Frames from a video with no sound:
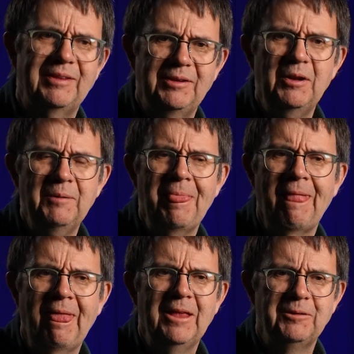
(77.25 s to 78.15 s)
you know,
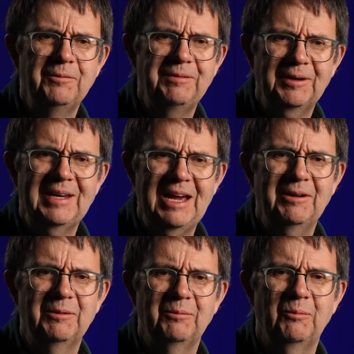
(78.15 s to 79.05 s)
you figure it
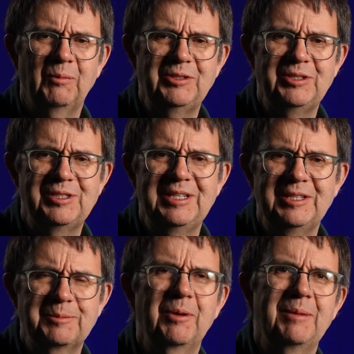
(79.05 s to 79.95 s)
out, and what you see
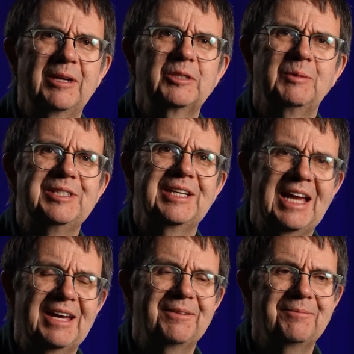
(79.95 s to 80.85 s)
is pretty much what you
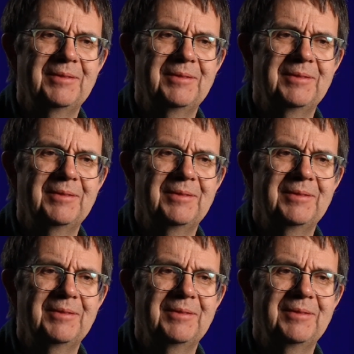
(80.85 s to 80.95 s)
get.